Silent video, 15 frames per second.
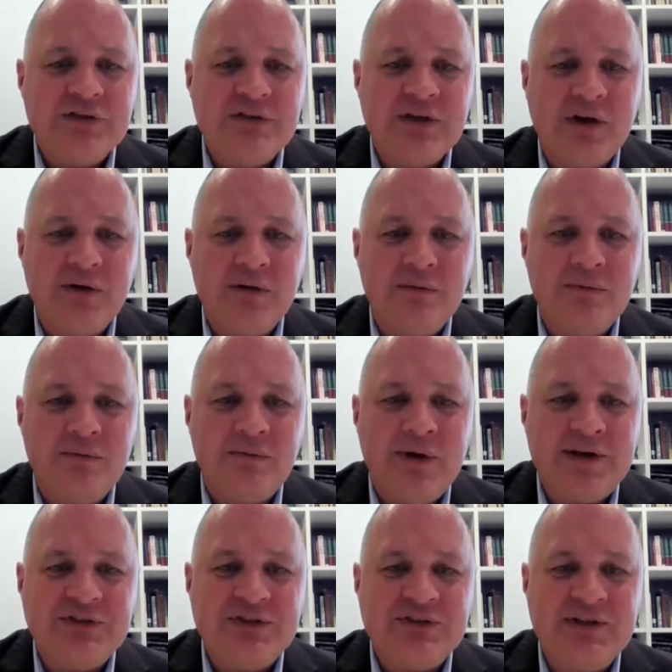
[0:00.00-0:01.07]
So
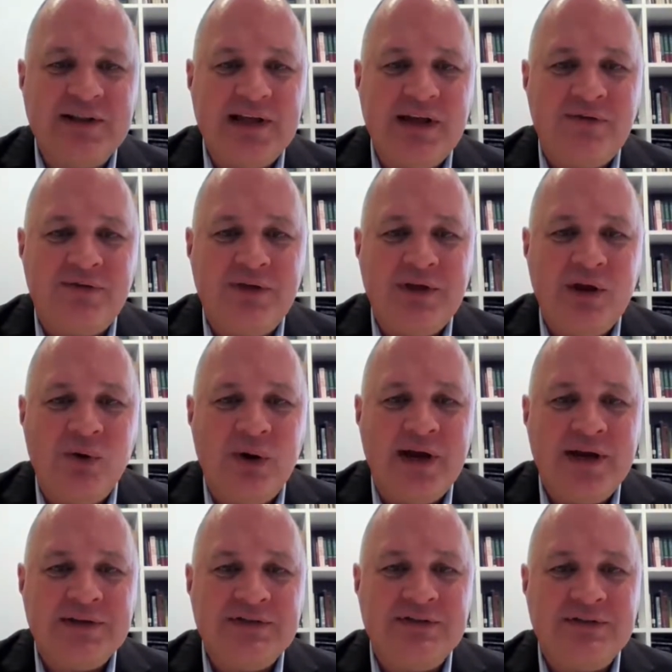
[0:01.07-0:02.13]
where does this leave the
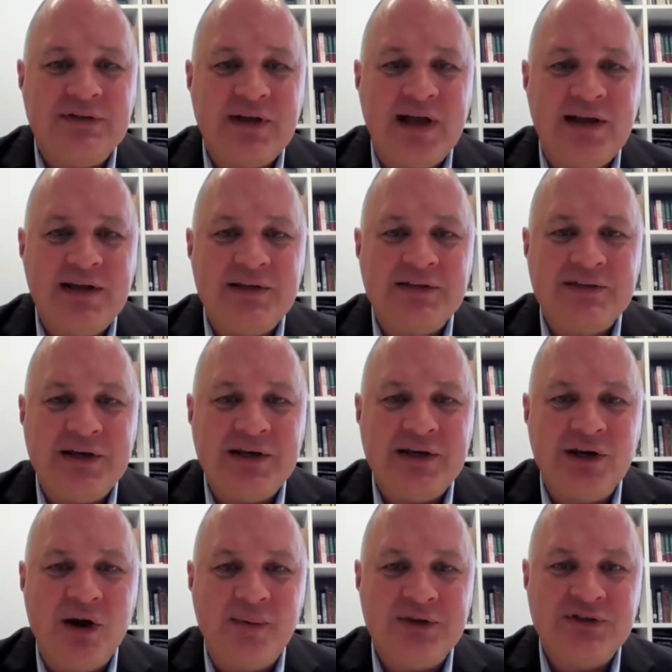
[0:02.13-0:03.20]
US and its
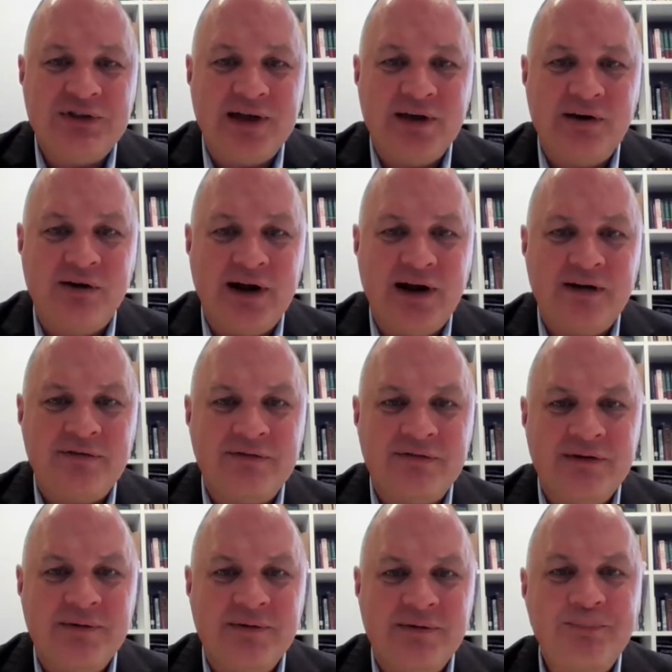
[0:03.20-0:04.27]
economic
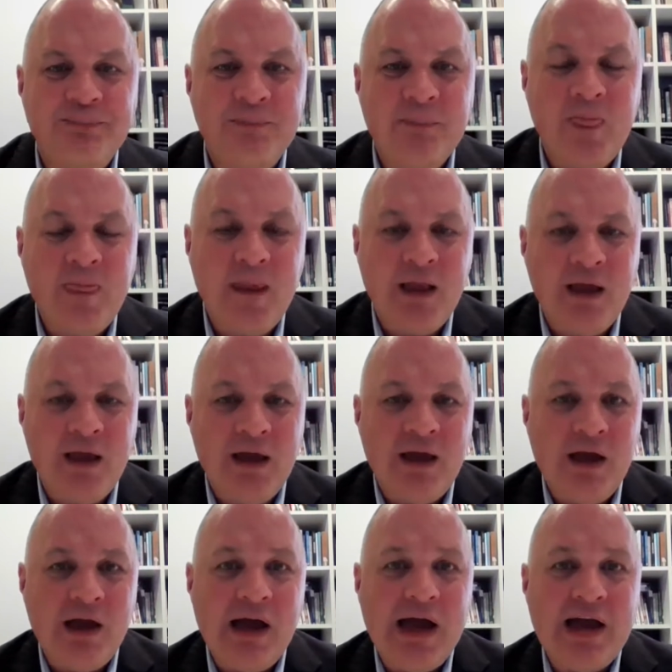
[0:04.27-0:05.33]
statecraft?
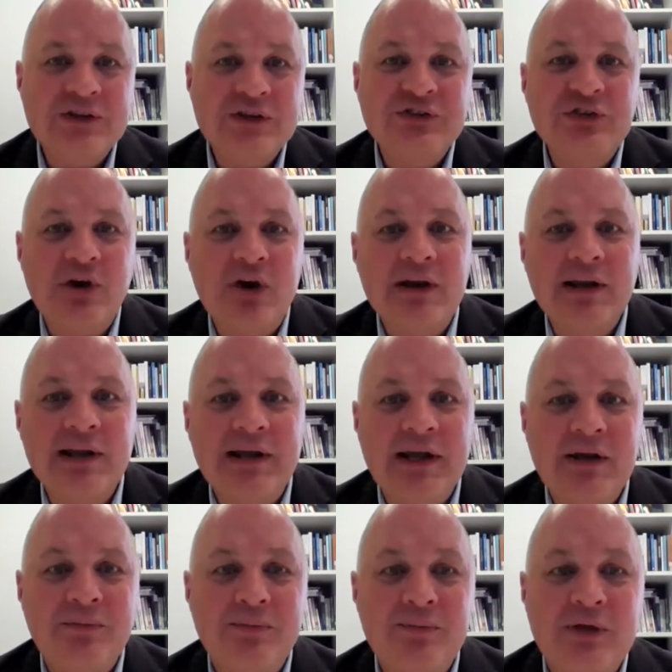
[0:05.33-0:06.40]

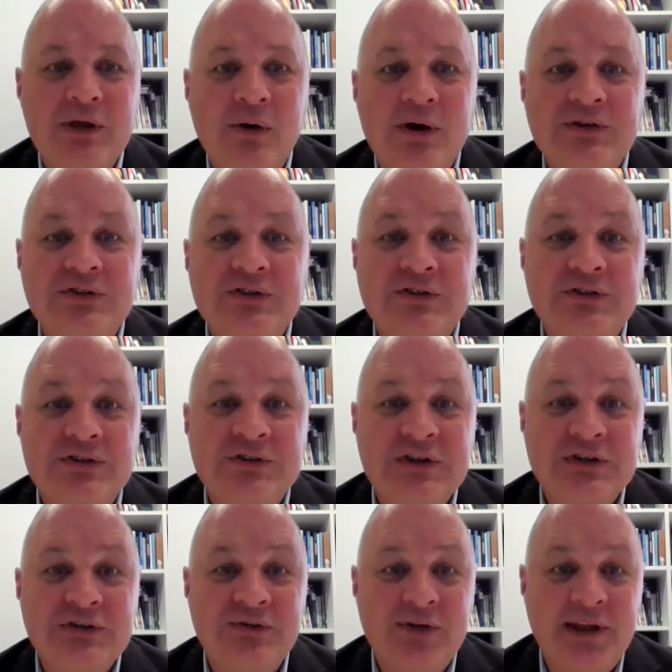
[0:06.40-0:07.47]
Historically, the US has
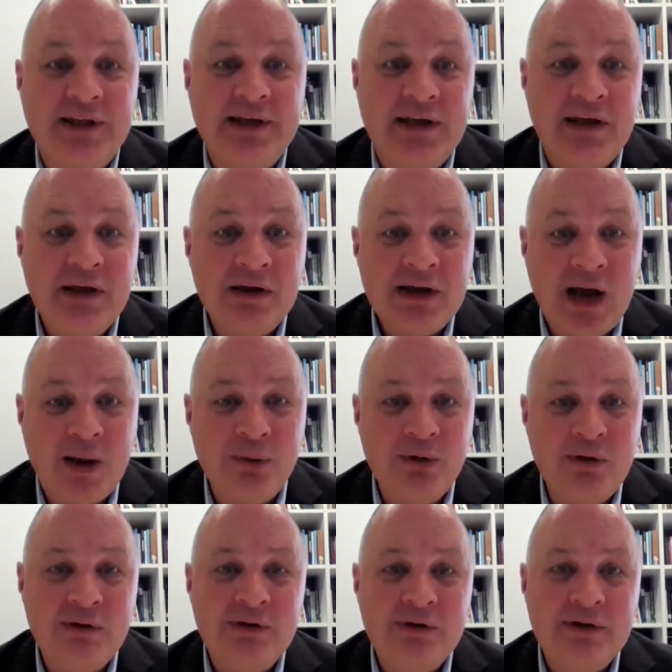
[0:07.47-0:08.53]
successfully
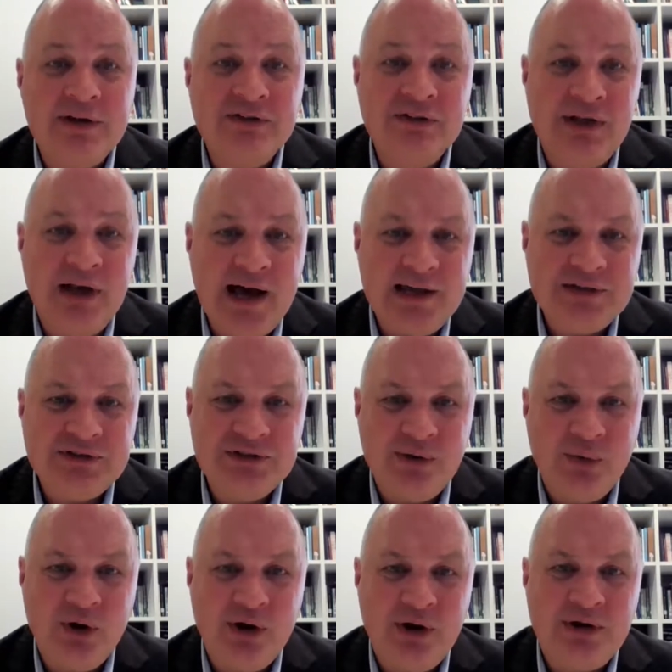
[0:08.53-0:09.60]
coupled its alliance
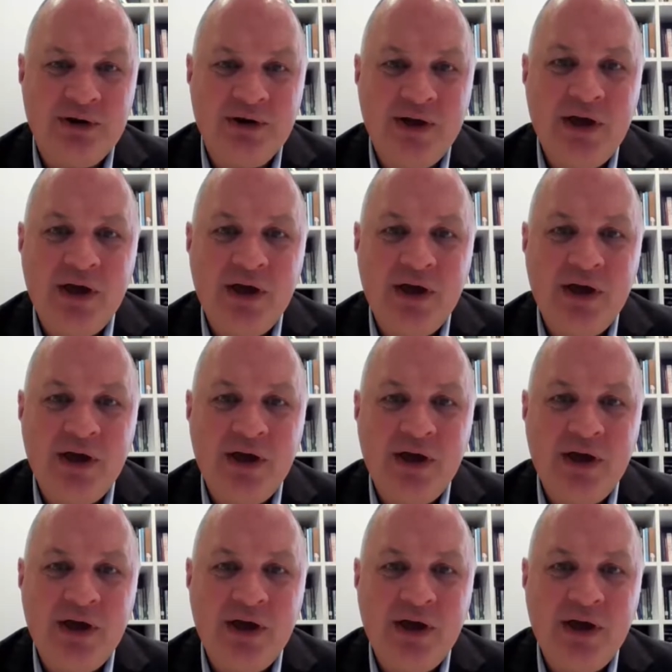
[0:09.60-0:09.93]
network